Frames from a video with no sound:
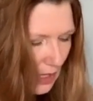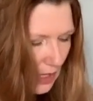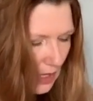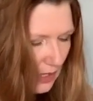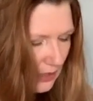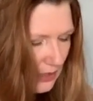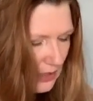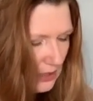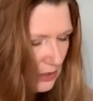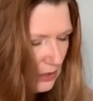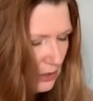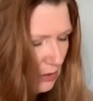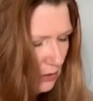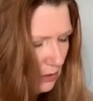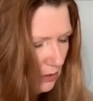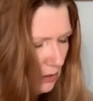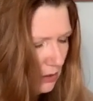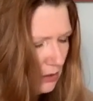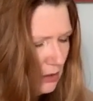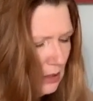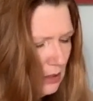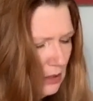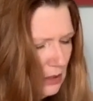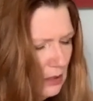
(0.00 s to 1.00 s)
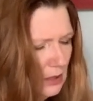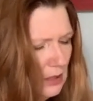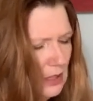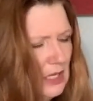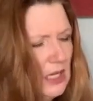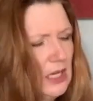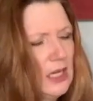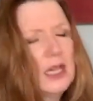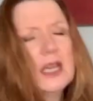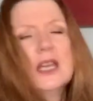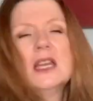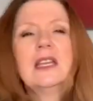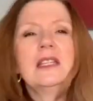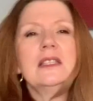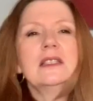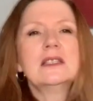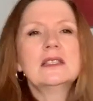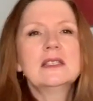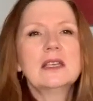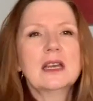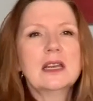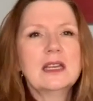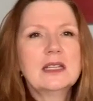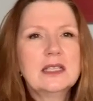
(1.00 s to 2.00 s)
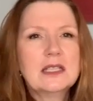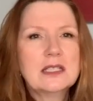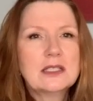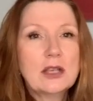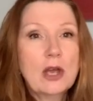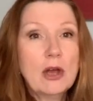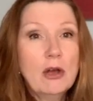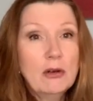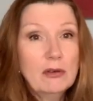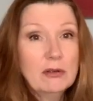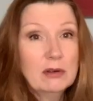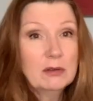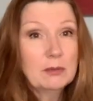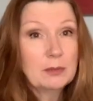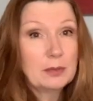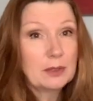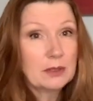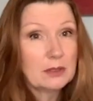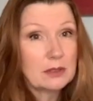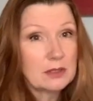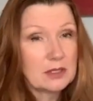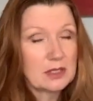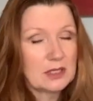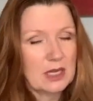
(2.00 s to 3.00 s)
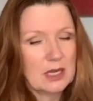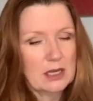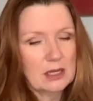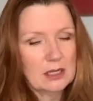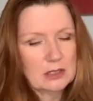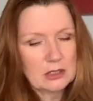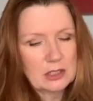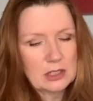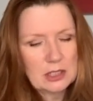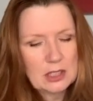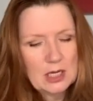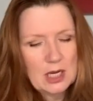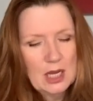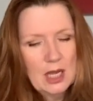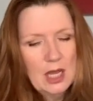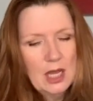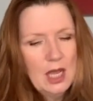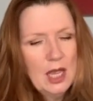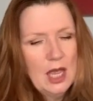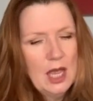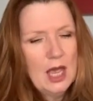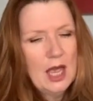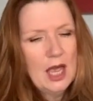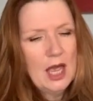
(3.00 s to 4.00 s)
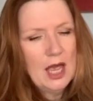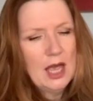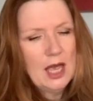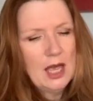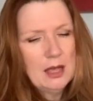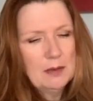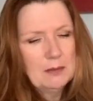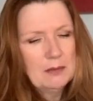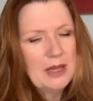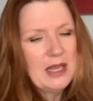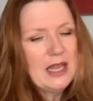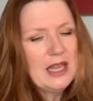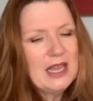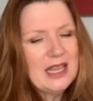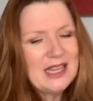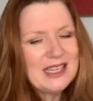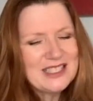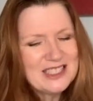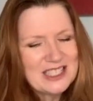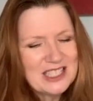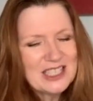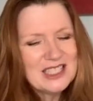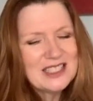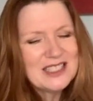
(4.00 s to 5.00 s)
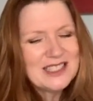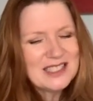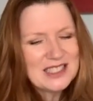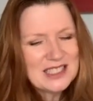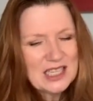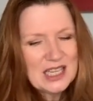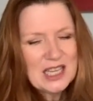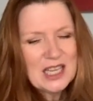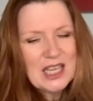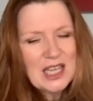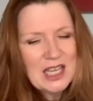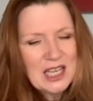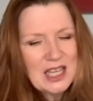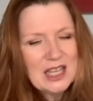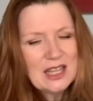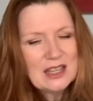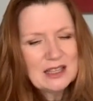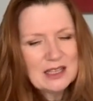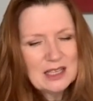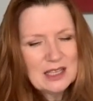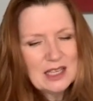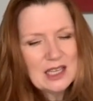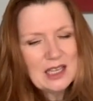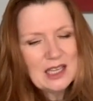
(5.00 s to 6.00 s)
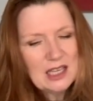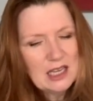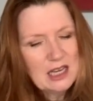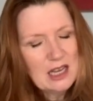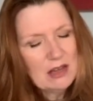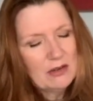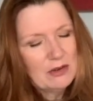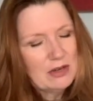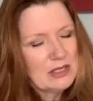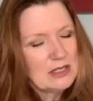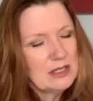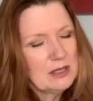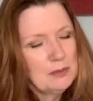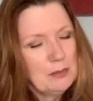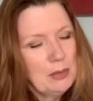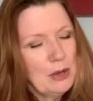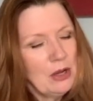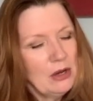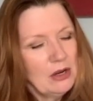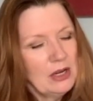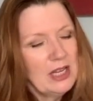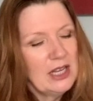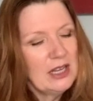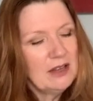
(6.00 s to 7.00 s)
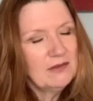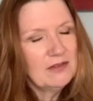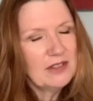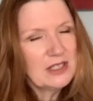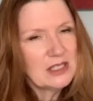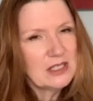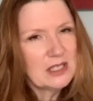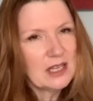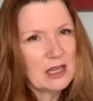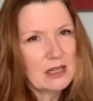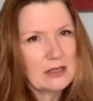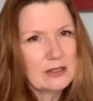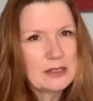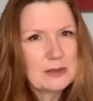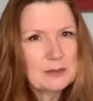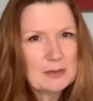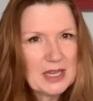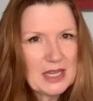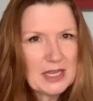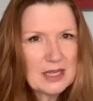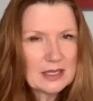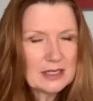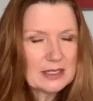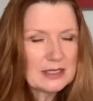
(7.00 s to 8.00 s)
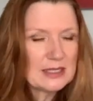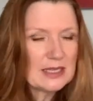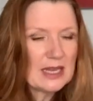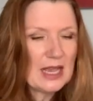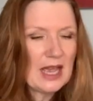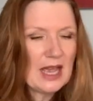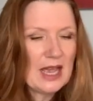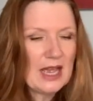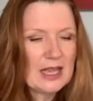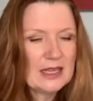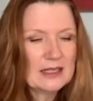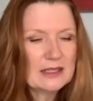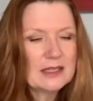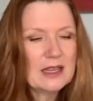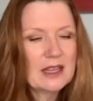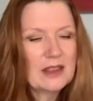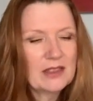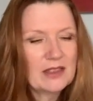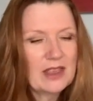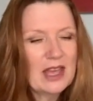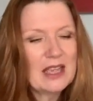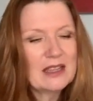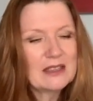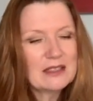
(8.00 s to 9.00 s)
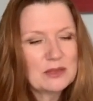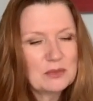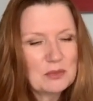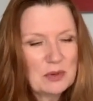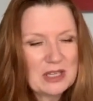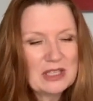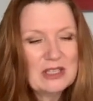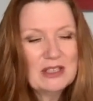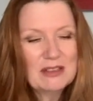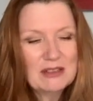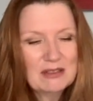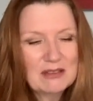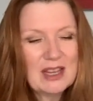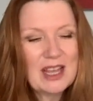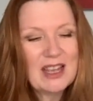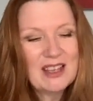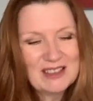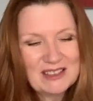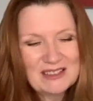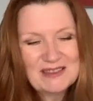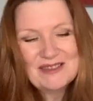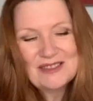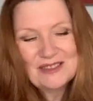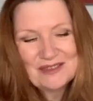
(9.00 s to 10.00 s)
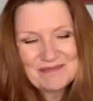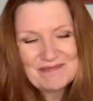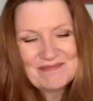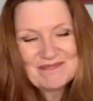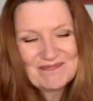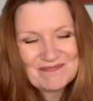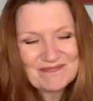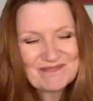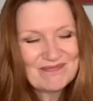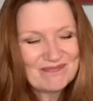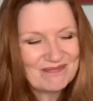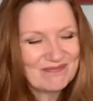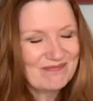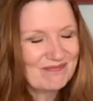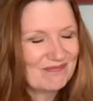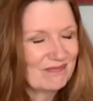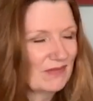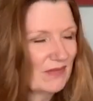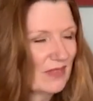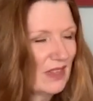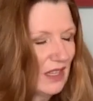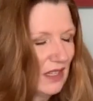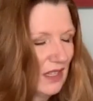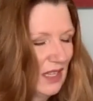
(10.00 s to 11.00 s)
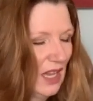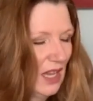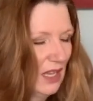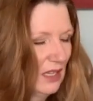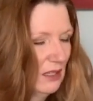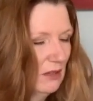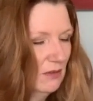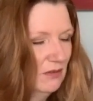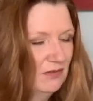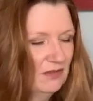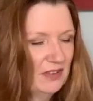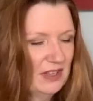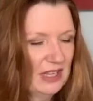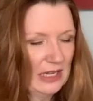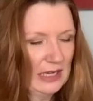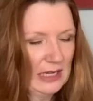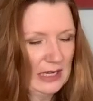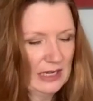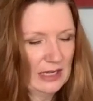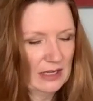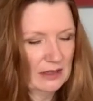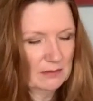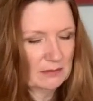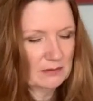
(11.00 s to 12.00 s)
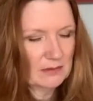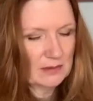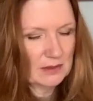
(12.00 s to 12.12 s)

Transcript: And it's not that the inside is horrible as such, um, it just you know, it's a poly viscose mix and that's when you kind of, yeah, you feel it.